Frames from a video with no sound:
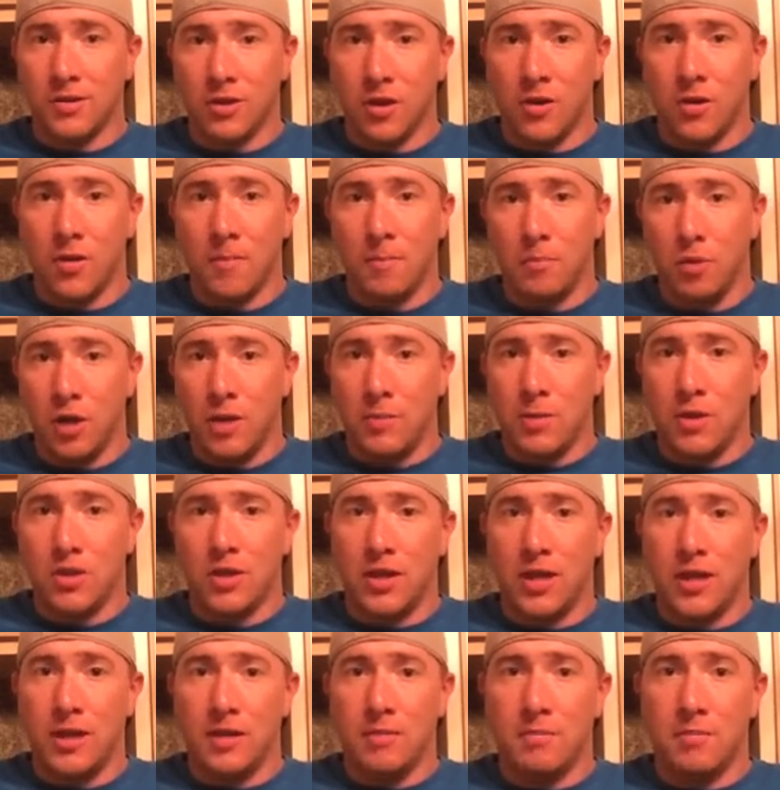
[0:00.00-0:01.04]
So I'm pretty
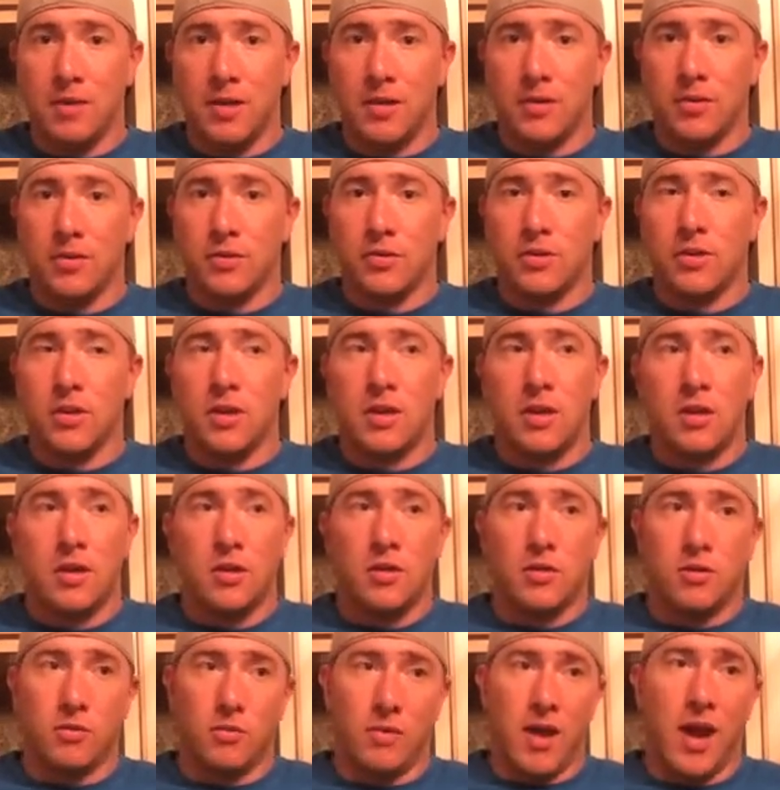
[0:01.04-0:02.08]
much eating meals
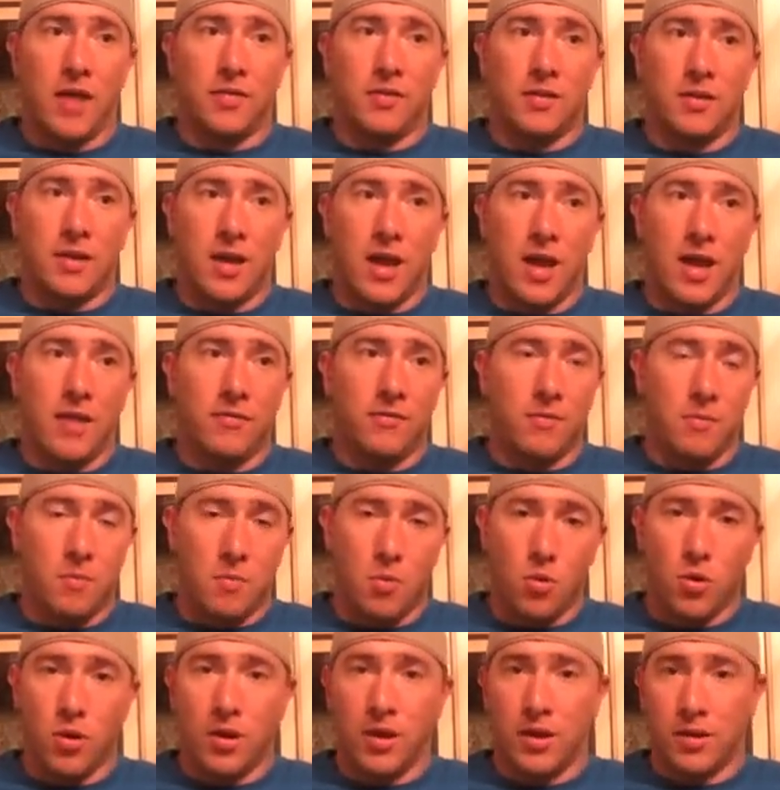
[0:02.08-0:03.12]
throughout the day from
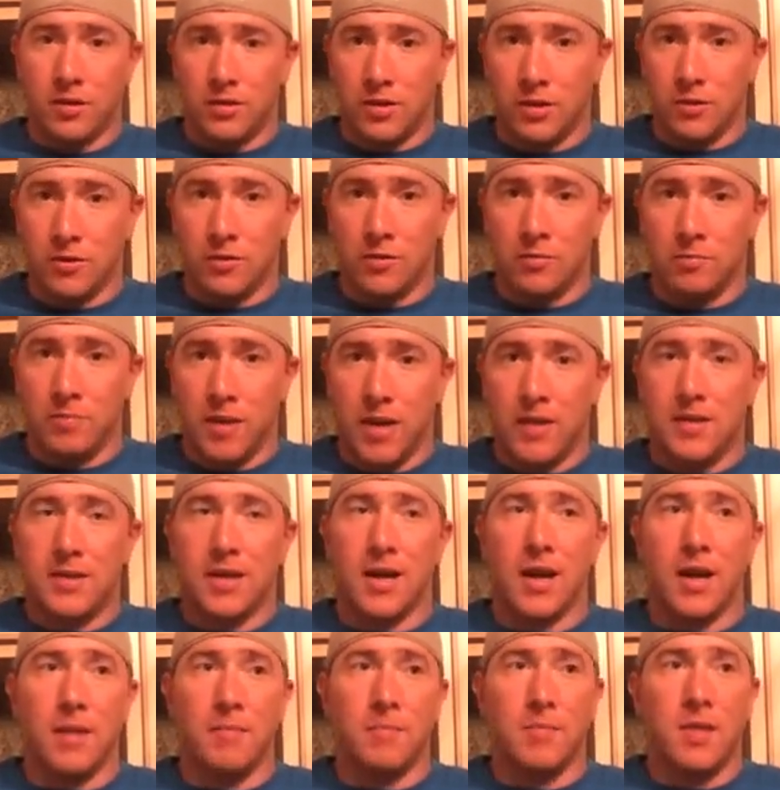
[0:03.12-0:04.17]
morning until
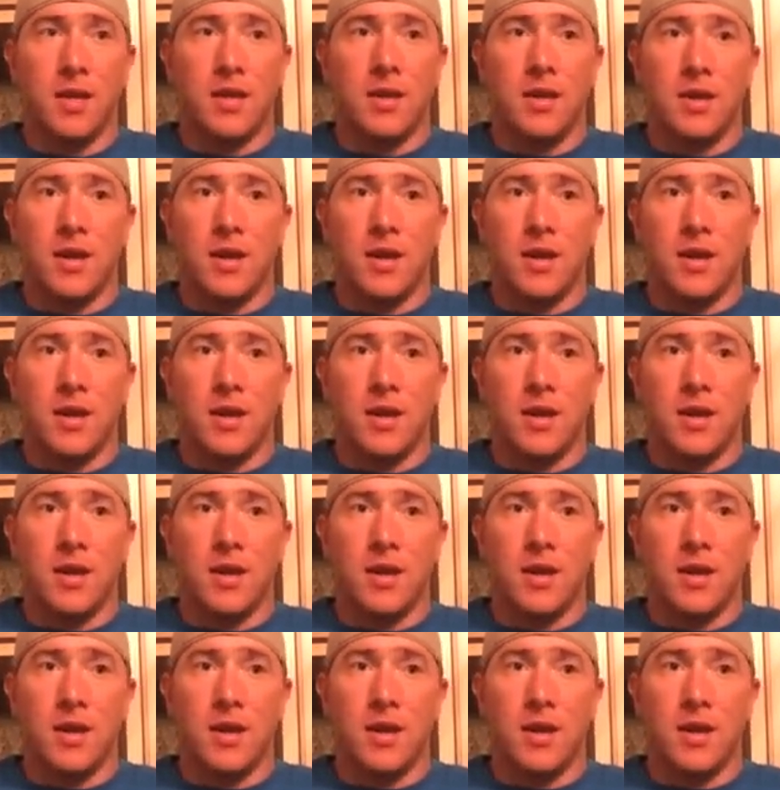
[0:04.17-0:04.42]
bedtime.